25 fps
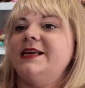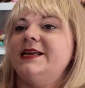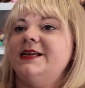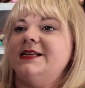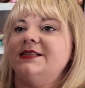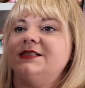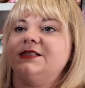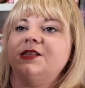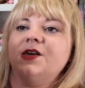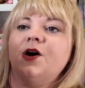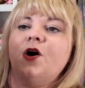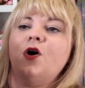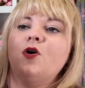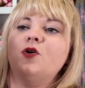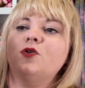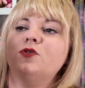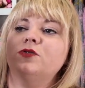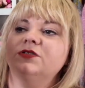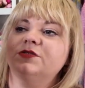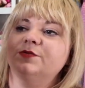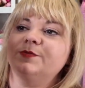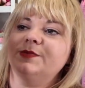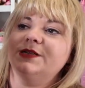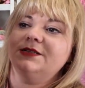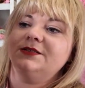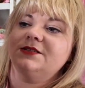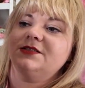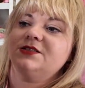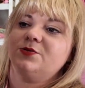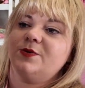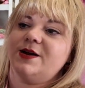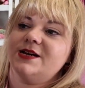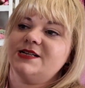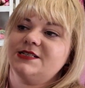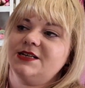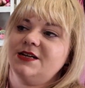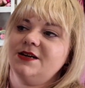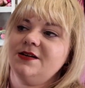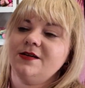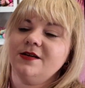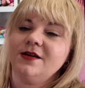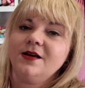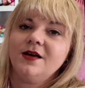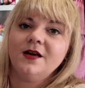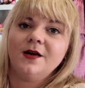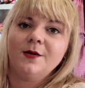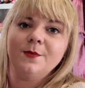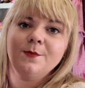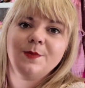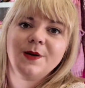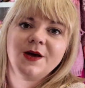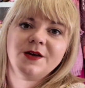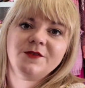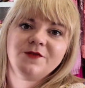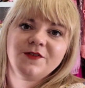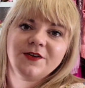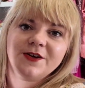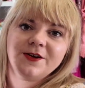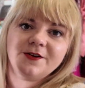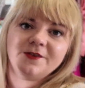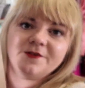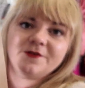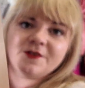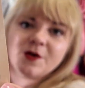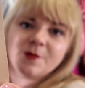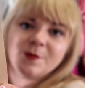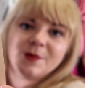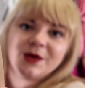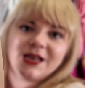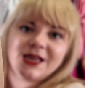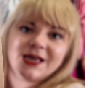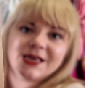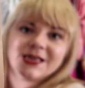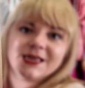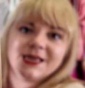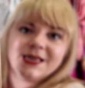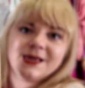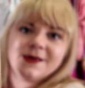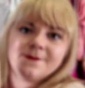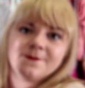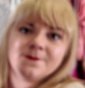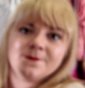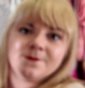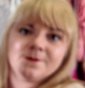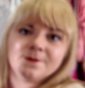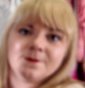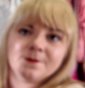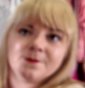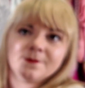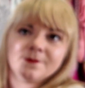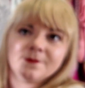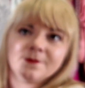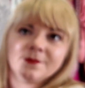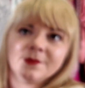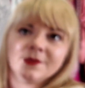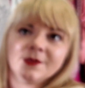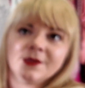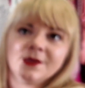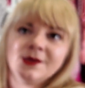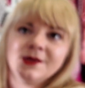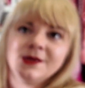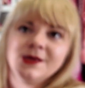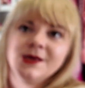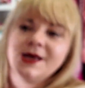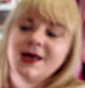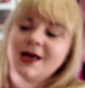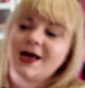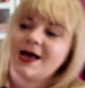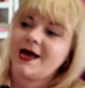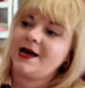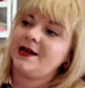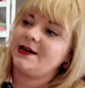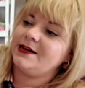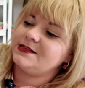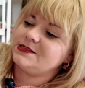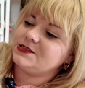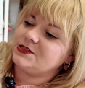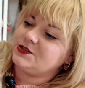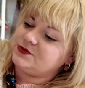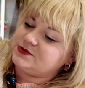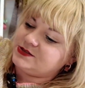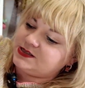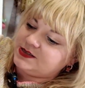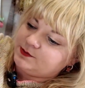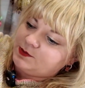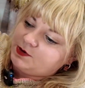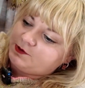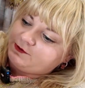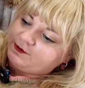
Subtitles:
is the Old Mill Sweater by Vera Valmilaki. And it's using